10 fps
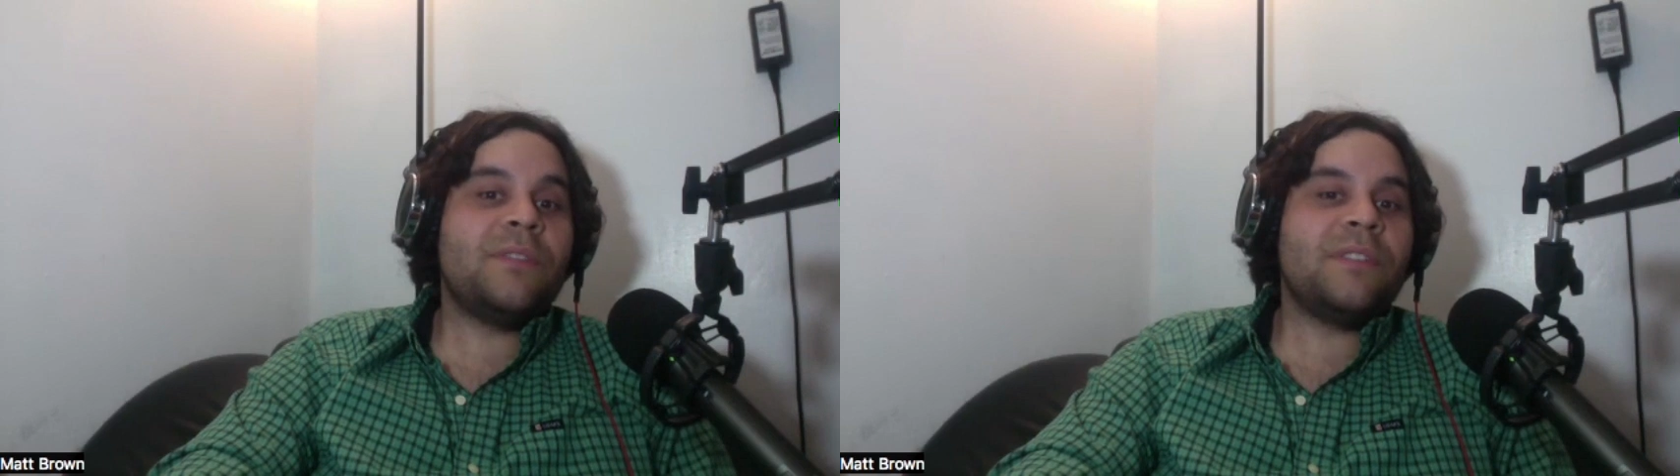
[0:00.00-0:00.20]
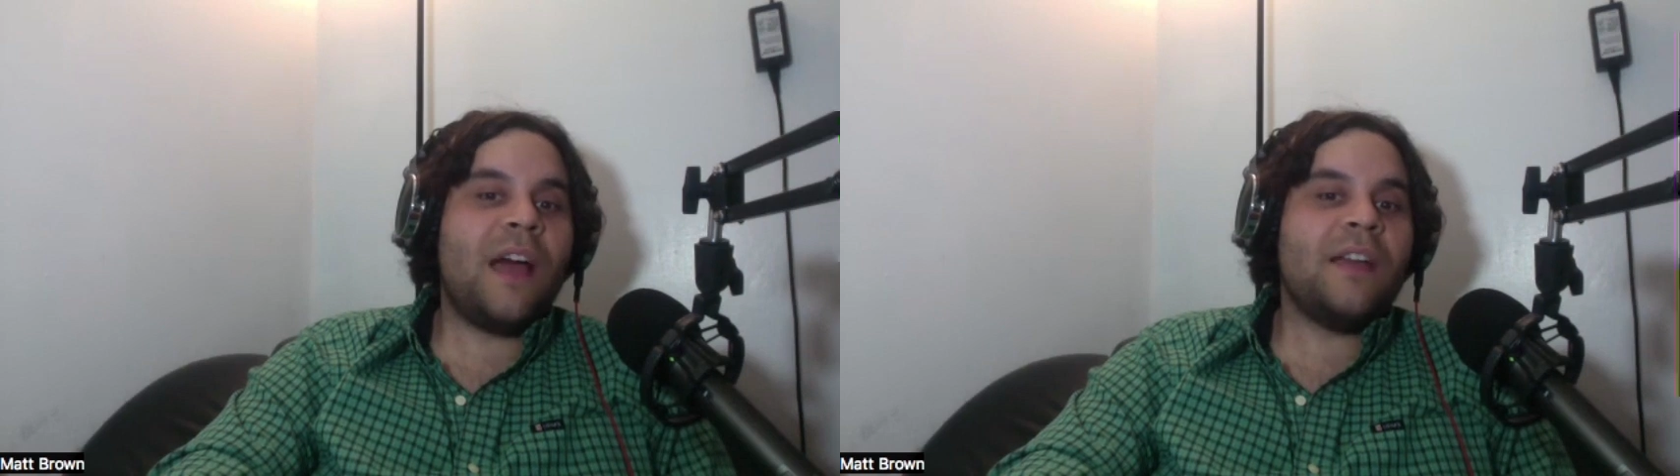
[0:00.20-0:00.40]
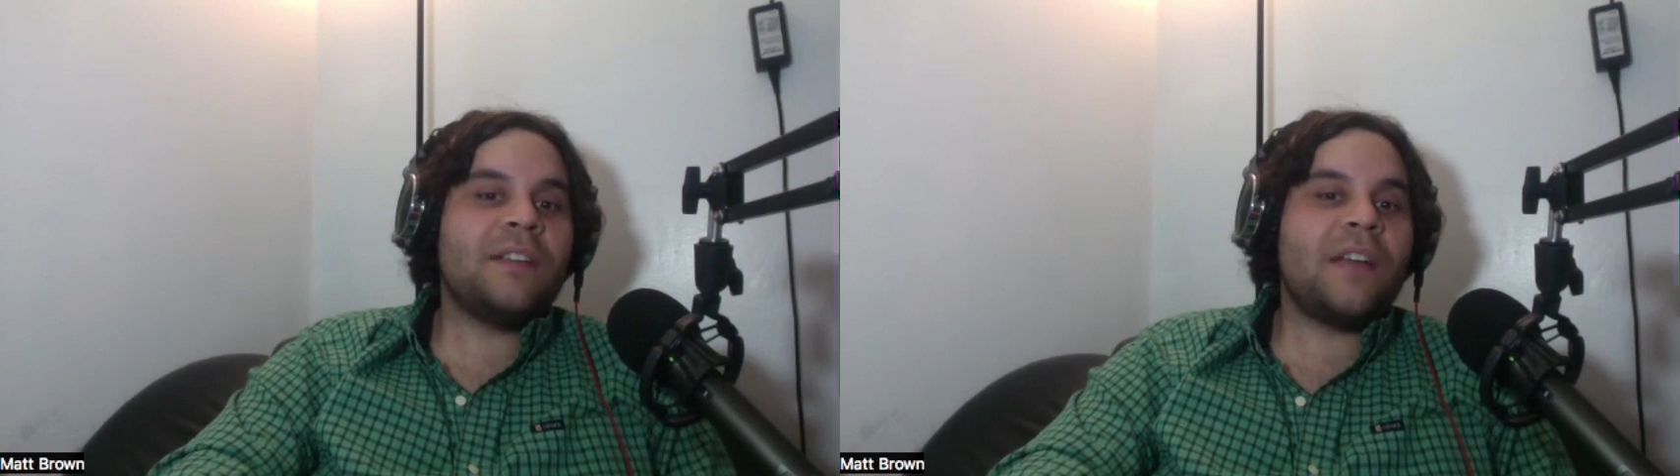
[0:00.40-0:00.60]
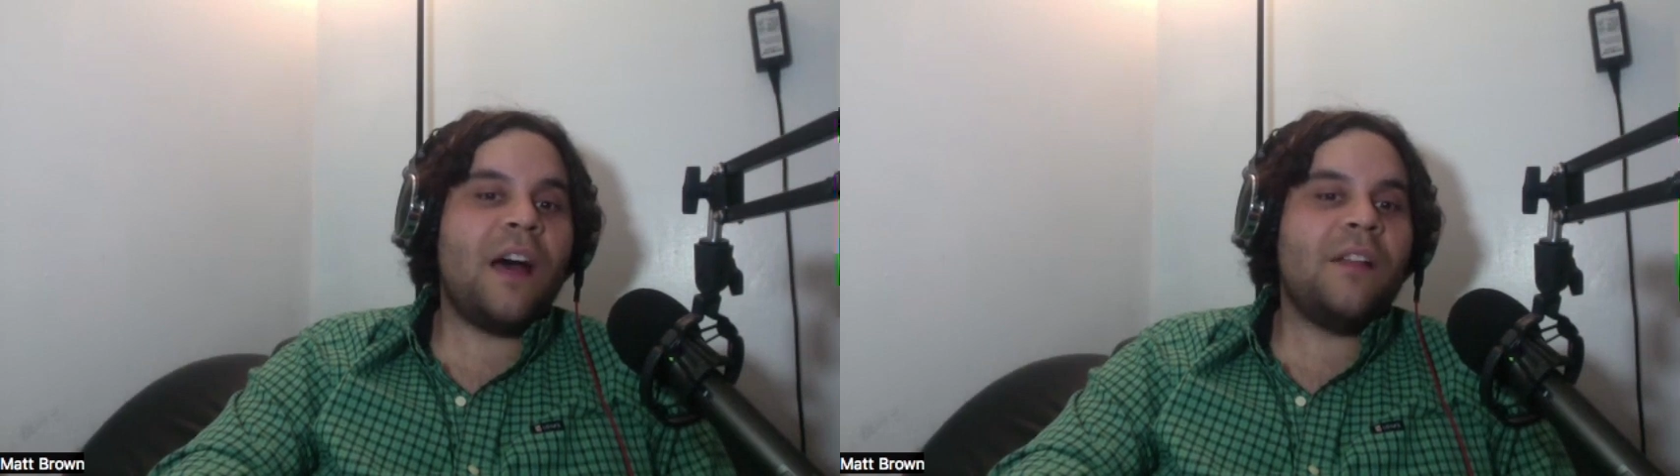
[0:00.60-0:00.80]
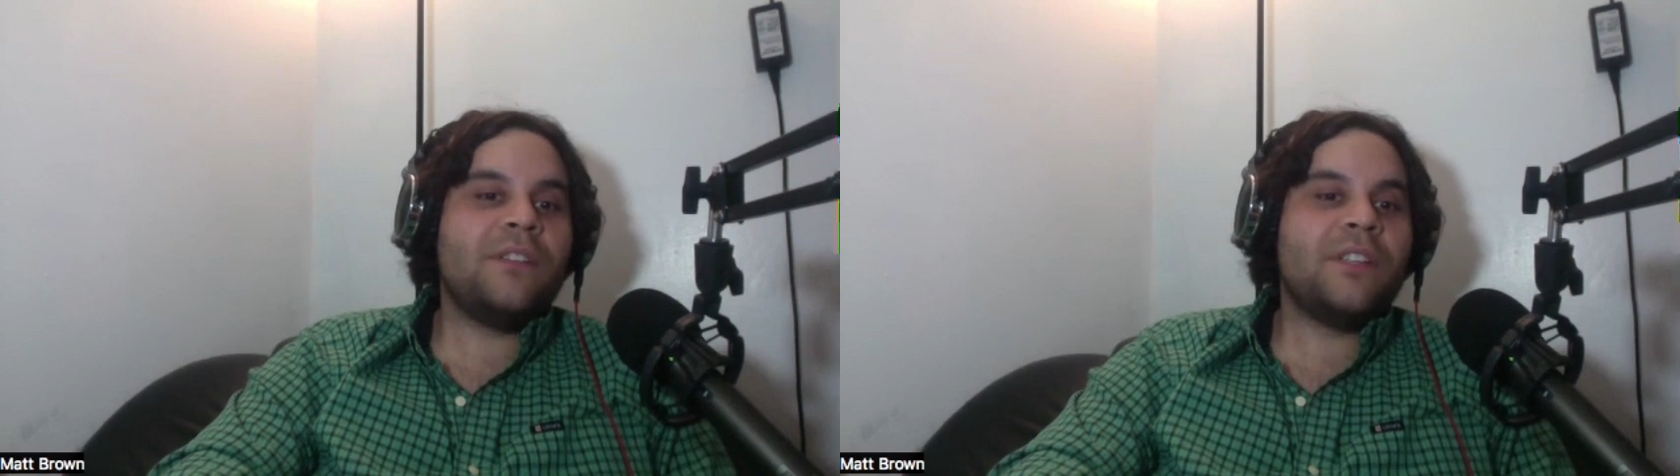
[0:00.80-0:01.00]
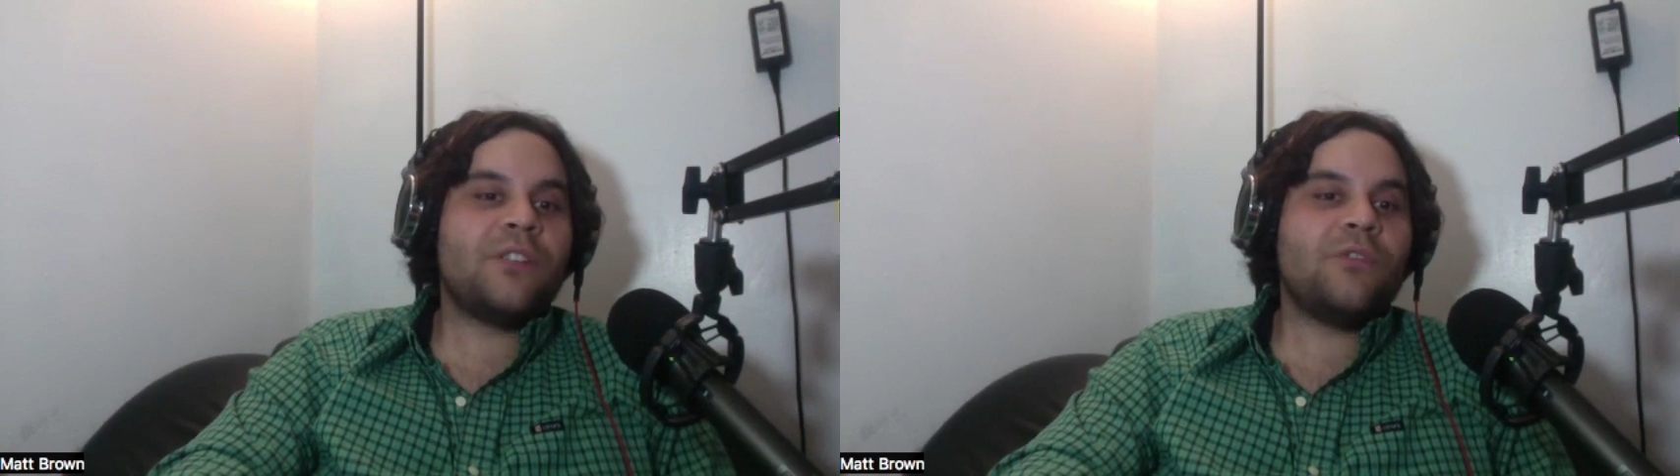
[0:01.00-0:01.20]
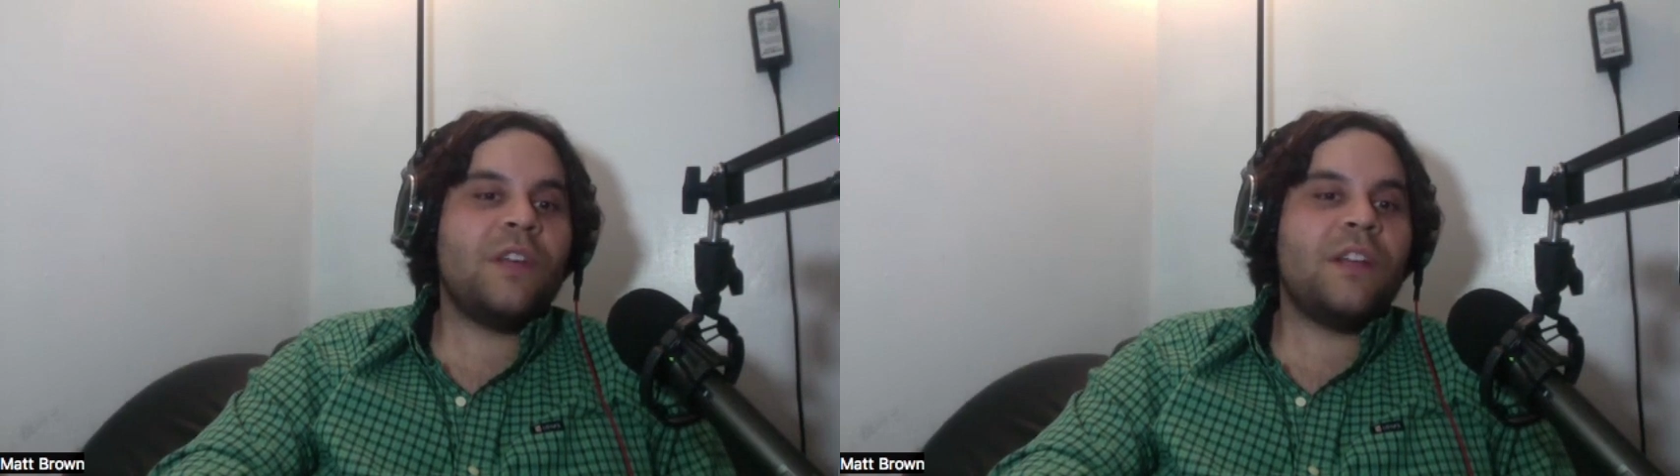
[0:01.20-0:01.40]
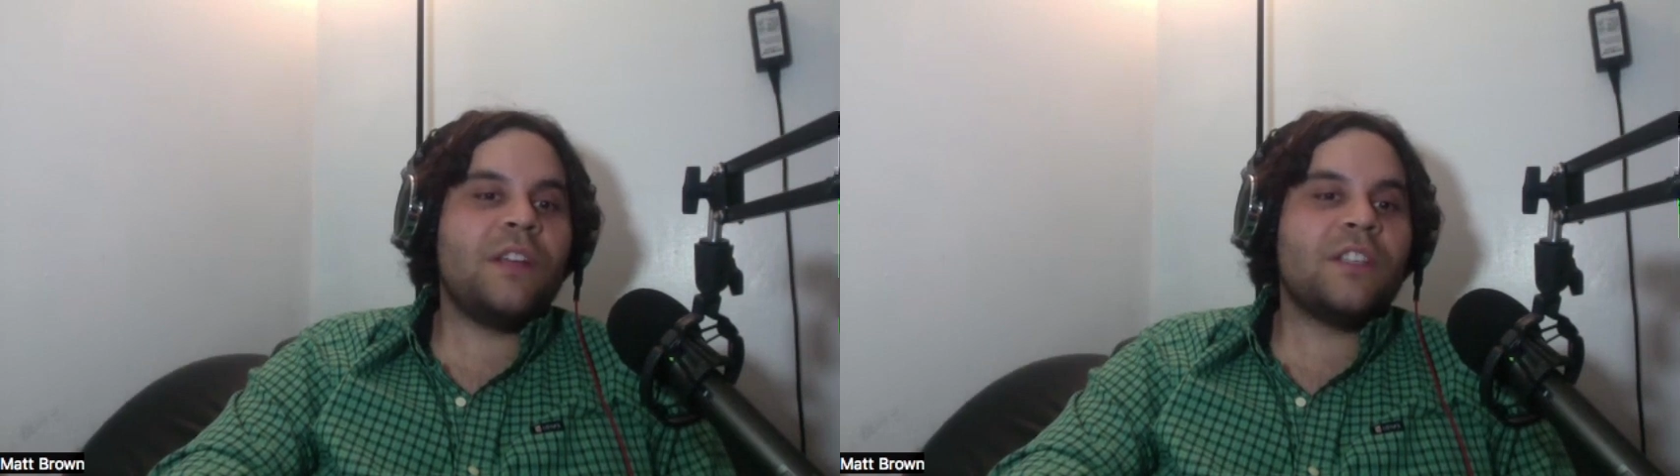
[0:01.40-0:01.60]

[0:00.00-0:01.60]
Scientologist creating